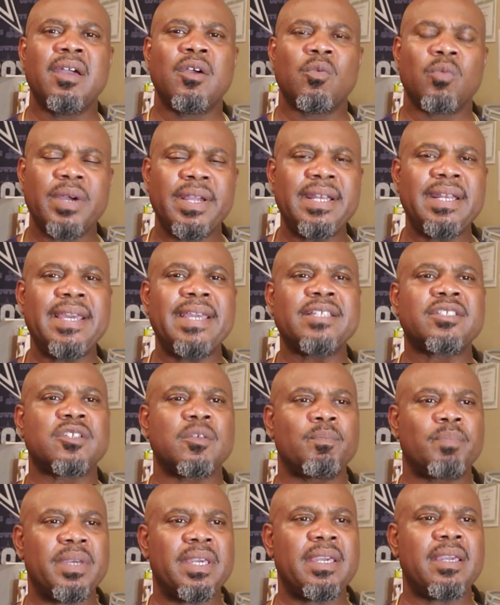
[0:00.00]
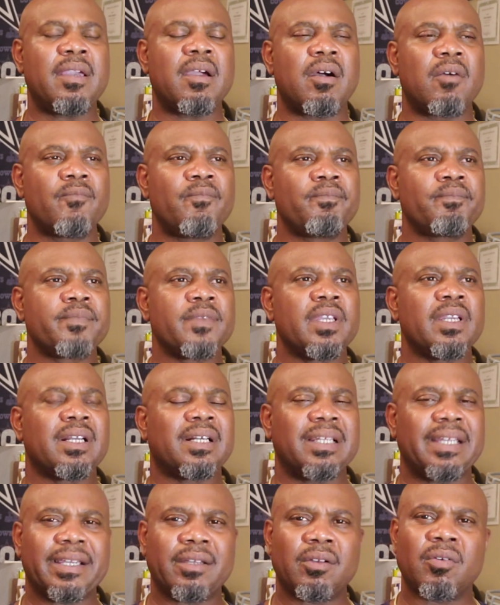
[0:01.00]
We need to be
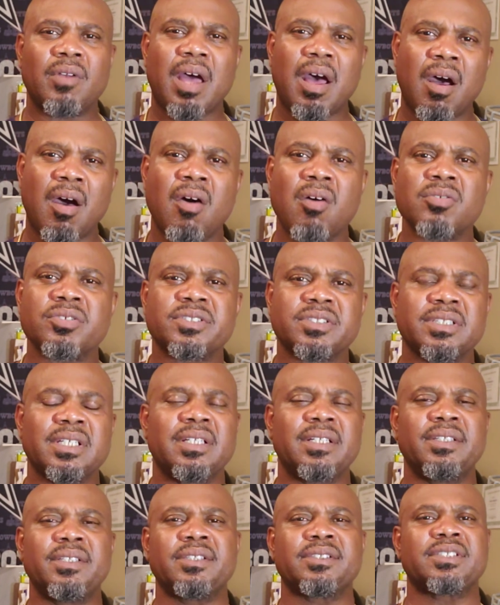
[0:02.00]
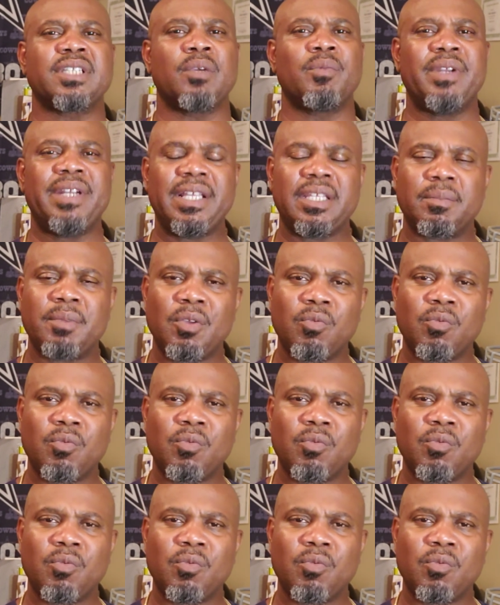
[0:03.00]
clicking on all cylinders, and we need to be